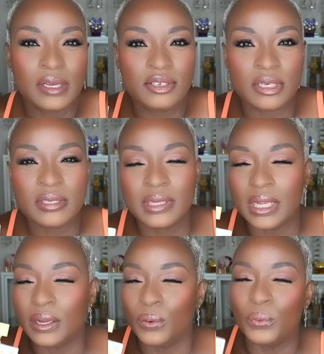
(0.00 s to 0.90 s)
just
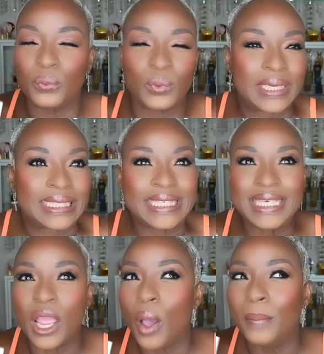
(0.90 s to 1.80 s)
like a
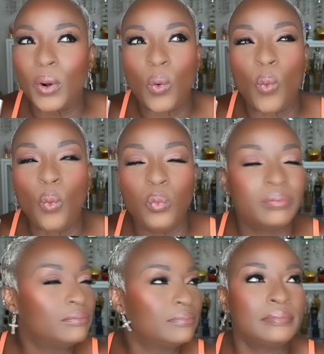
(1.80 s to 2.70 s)
really
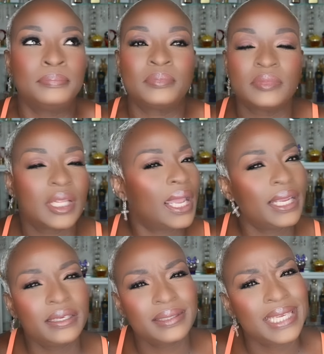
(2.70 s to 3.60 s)
Mm,
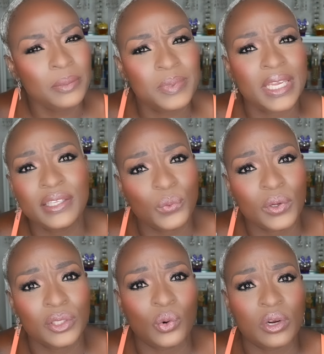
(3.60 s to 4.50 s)
I keep saying the
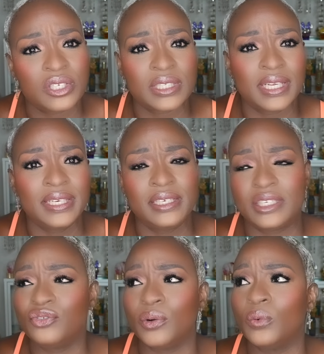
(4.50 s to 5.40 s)
word gorgeous. I need
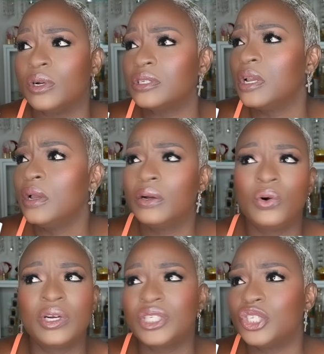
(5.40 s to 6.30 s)
different words.
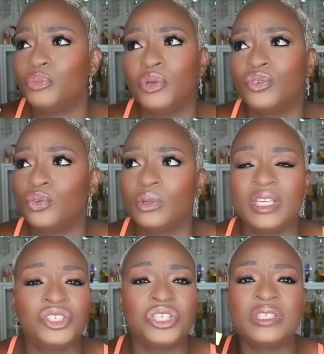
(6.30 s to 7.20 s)
Gorgeous, beautiful.
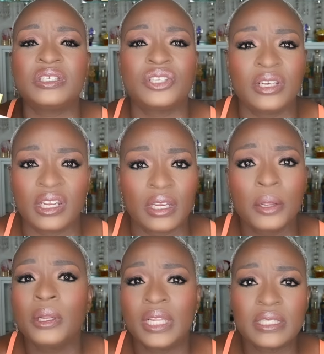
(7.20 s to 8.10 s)
It's just stunning.
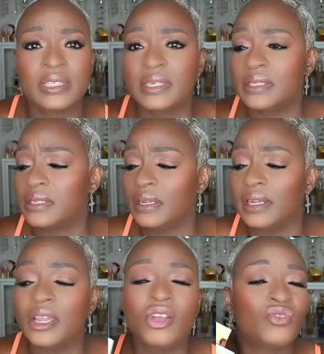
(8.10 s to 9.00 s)
Let's say
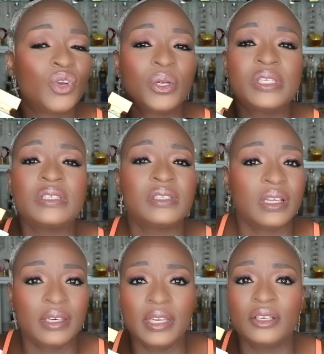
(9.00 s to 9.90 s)
stunning. Very
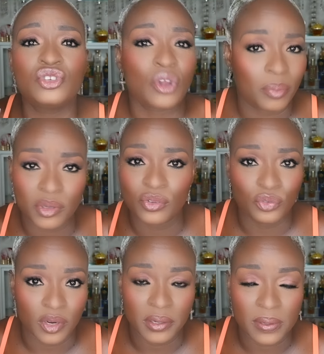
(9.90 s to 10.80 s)
stunning tropical
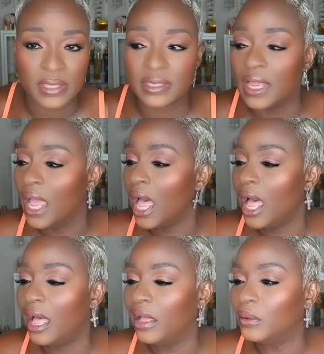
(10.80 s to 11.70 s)
fragrance.
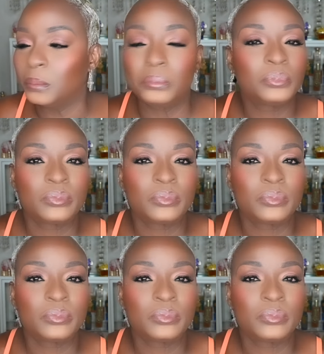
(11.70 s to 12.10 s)
Um,